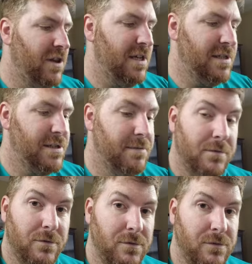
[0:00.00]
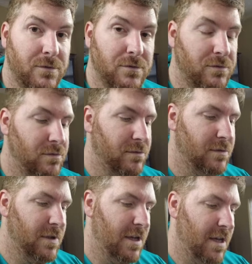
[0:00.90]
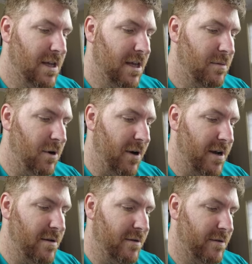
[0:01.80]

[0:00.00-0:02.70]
in this? Ooh, that'd be all right.